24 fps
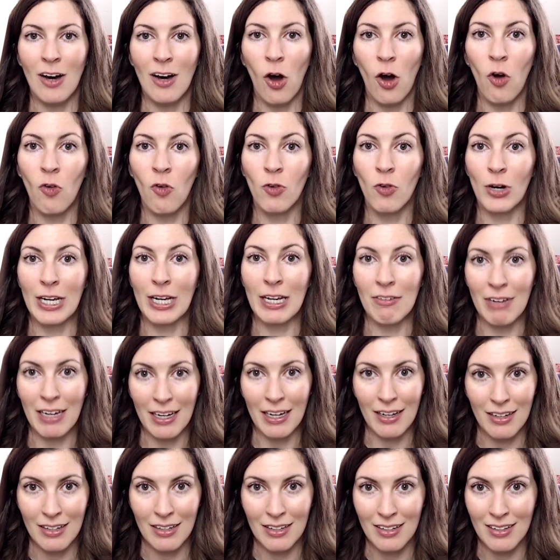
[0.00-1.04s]

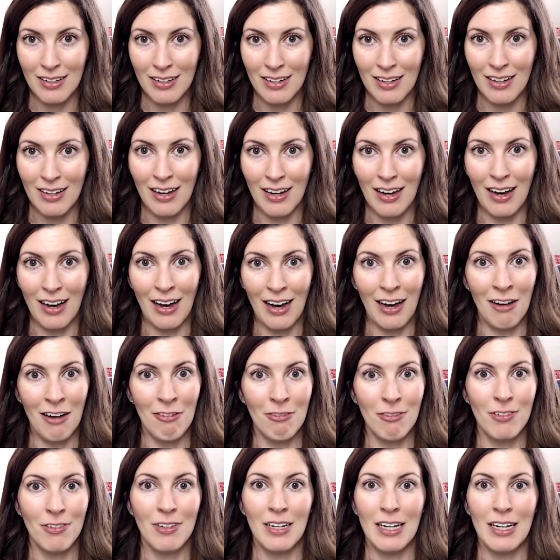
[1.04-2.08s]
overgiving,
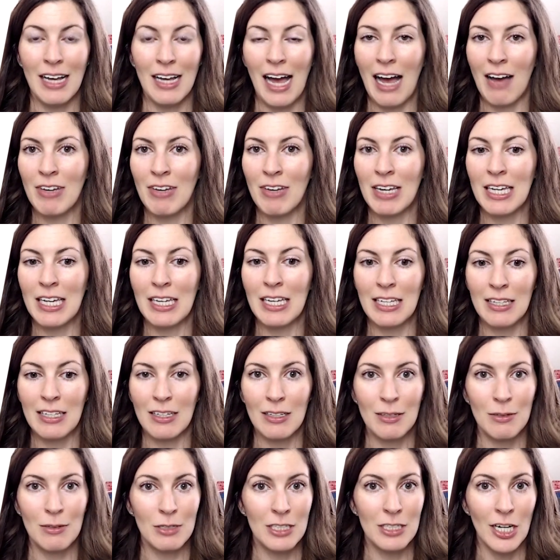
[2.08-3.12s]
of having
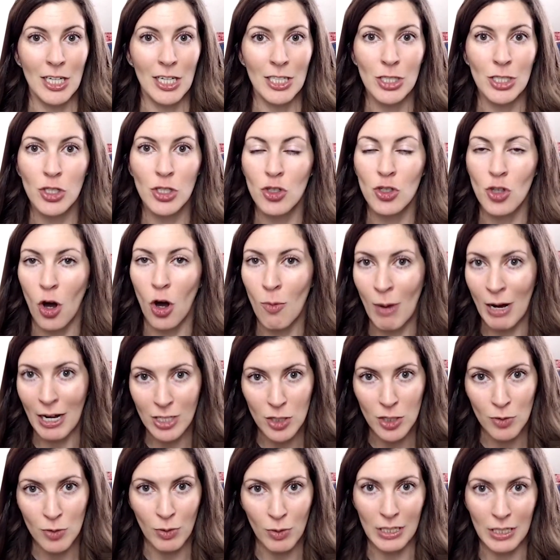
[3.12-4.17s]
done so
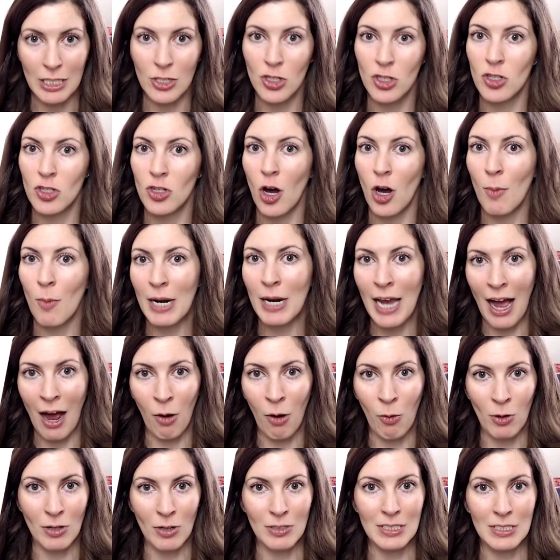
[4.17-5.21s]
much, put in so many
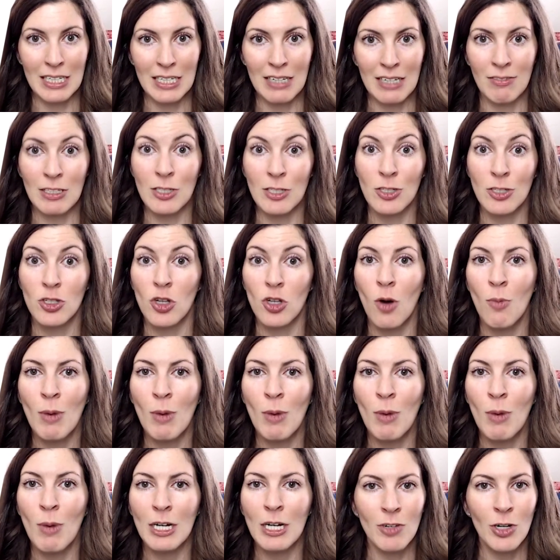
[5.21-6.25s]
hours, given so
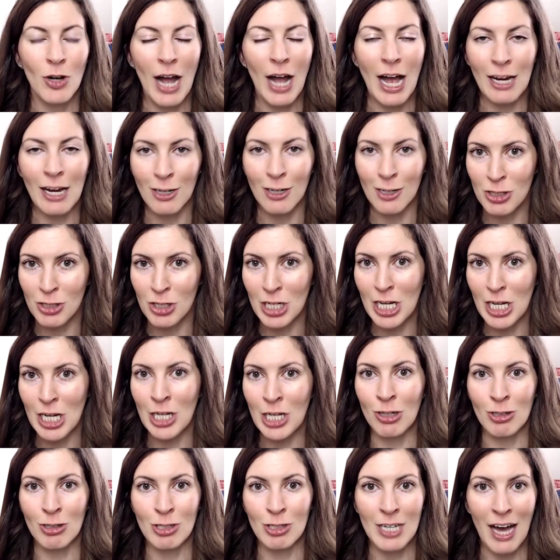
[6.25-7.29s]
much of your energy,
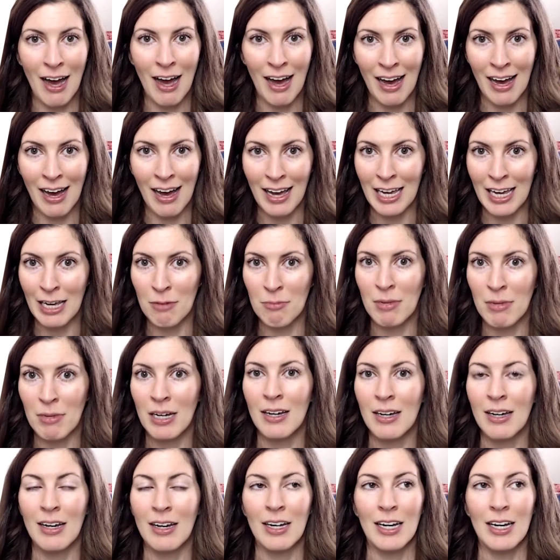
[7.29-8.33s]
your time,
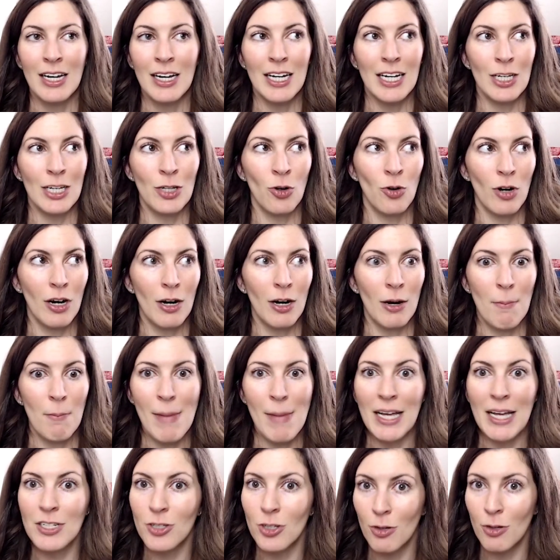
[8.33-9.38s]
your
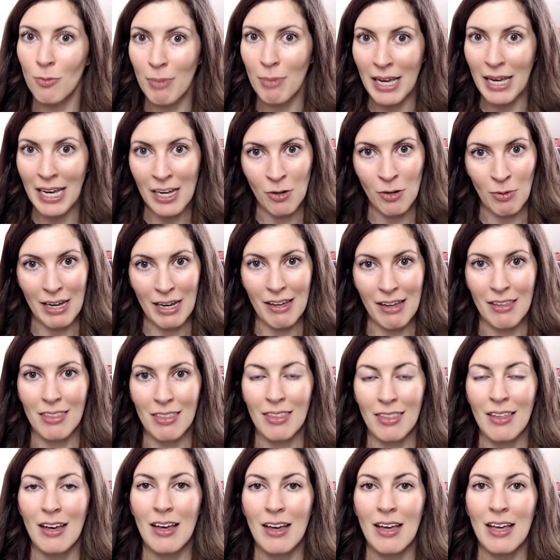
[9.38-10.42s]
mental
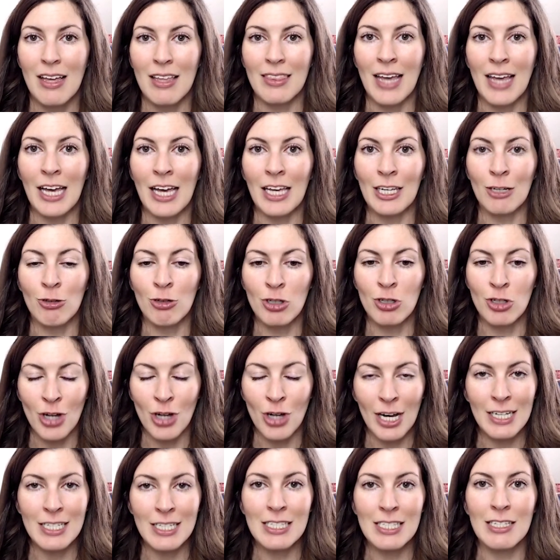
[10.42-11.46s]
bandwidth that you
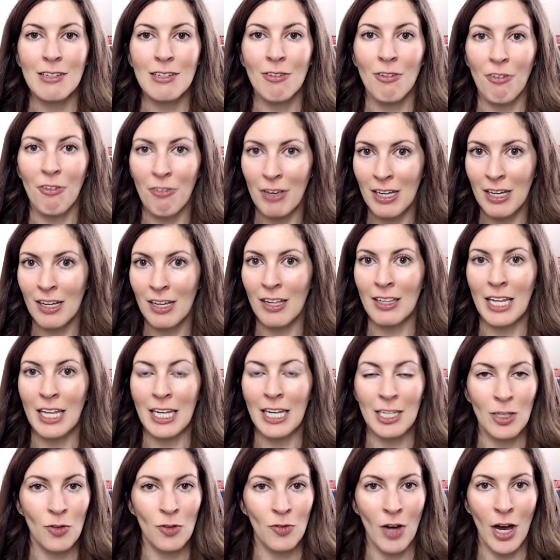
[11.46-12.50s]
just feel
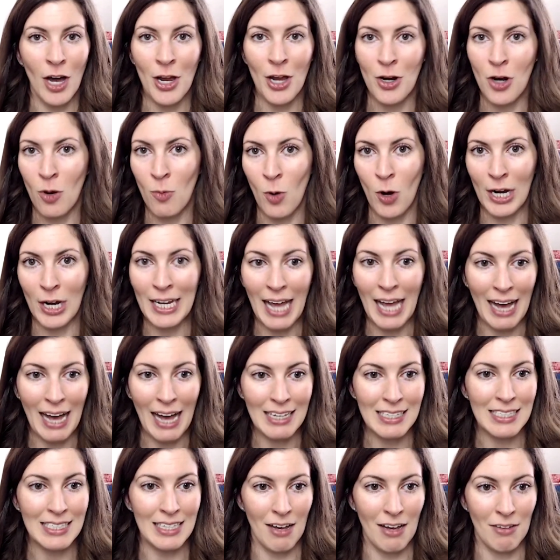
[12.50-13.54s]
like you've got no more
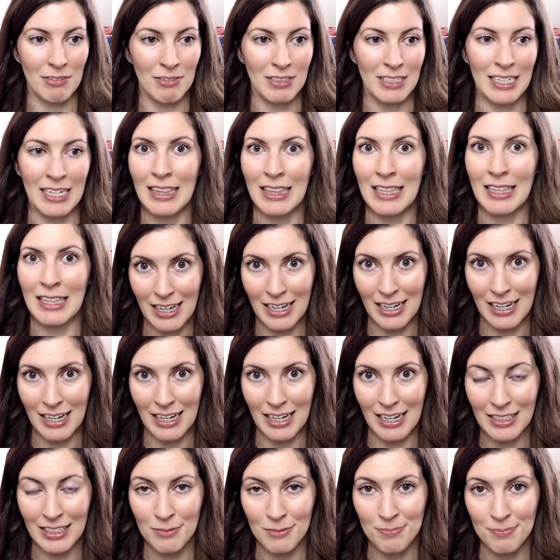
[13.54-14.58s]
gas left in the
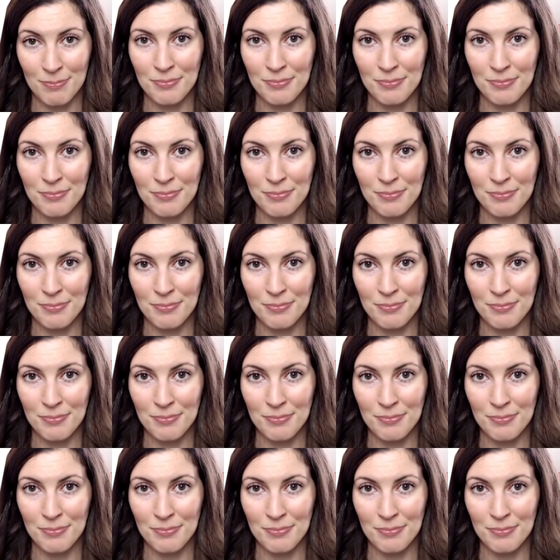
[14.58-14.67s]
tank.